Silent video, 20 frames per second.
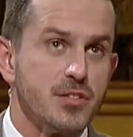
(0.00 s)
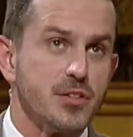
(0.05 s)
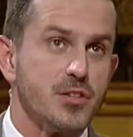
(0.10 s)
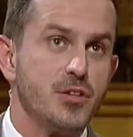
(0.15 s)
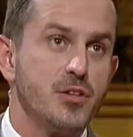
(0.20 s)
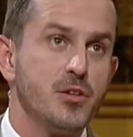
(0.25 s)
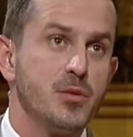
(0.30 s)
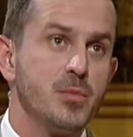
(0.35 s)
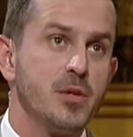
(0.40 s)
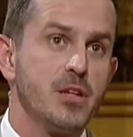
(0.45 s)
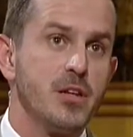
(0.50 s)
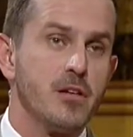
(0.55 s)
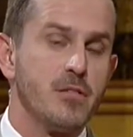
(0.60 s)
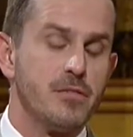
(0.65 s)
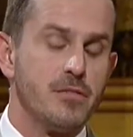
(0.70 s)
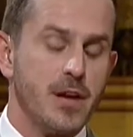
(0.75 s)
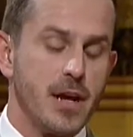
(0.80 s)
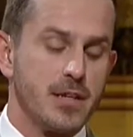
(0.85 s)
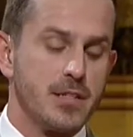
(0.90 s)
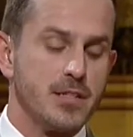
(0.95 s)
the human
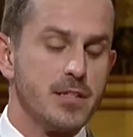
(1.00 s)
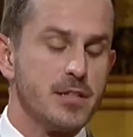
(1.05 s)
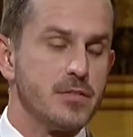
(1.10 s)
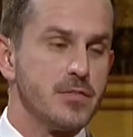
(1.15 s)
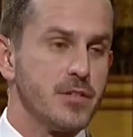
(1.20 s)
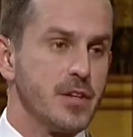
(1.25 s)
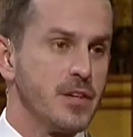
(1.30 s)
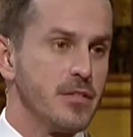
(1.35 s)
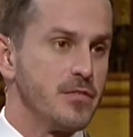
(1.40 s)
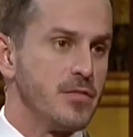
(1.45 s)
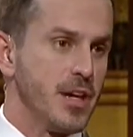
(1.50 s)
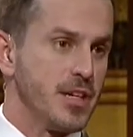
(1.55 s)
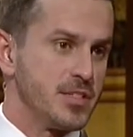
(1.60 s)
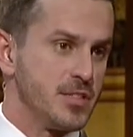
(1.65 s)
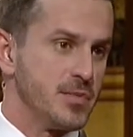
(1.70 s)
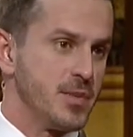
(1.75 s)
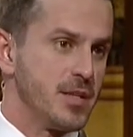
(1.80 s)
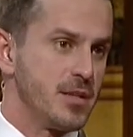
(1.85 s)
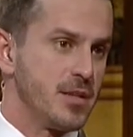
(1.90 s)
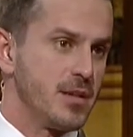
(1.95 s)
effective
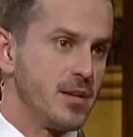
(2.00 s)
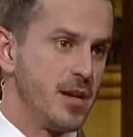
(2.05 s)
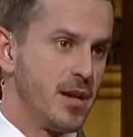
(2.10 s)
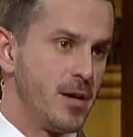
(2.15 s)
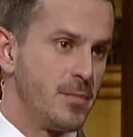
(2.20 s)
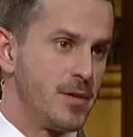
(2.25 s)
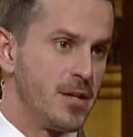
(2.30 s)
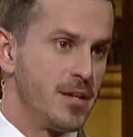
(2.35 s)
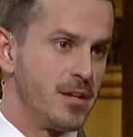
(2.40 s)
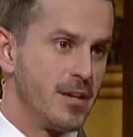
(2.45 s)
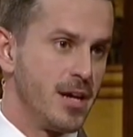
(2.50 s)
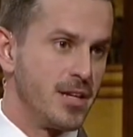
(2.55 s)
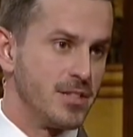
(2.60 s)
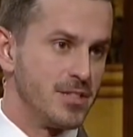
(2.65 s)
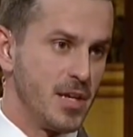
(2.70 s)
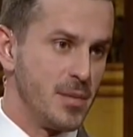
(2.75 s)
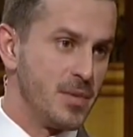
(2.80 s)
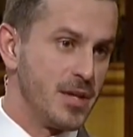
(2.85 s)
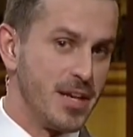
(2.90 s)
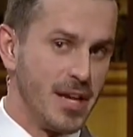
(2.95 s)
investment. I mean,
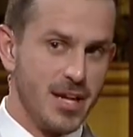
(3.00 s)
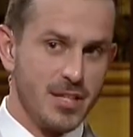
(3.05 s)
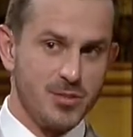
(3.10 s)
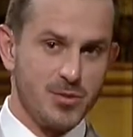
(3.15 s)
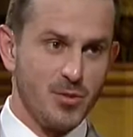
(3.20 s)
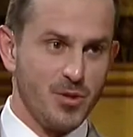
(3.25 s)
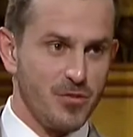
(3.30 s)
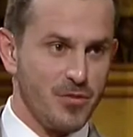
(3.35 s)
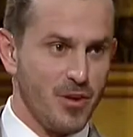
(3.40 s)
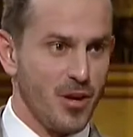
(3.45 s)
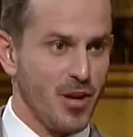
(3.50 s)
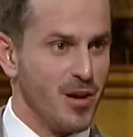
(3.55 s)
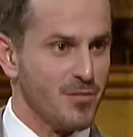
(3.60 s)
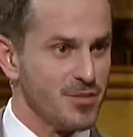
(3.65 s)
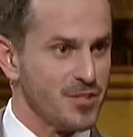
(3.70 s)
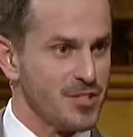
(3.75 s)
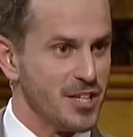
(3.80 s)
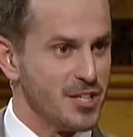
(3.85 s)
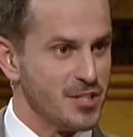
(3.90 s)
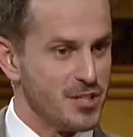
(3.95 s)
as I began sort of our
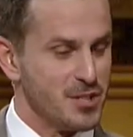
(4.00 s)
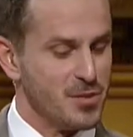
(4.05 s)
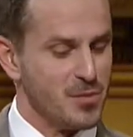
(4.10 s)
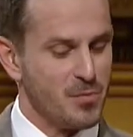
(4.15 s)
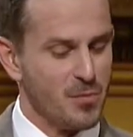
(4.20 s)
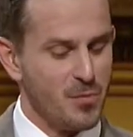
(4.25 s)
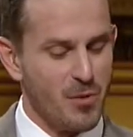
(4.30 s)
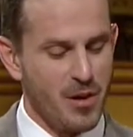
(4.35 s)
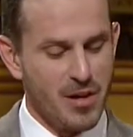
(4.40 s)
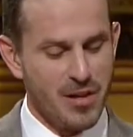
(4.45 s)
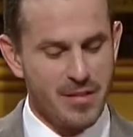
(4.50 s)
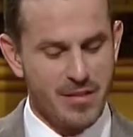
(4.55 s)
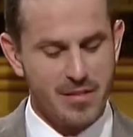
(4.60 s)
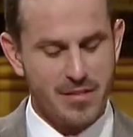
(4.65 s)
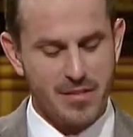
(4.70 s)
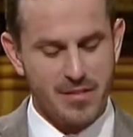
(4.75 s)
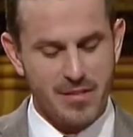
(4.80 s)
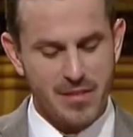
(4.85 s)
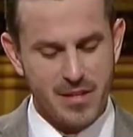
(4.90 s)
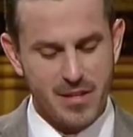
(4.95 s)
conversation
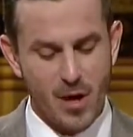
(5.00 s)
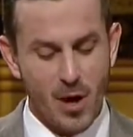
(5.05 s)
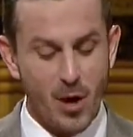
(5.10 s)
with the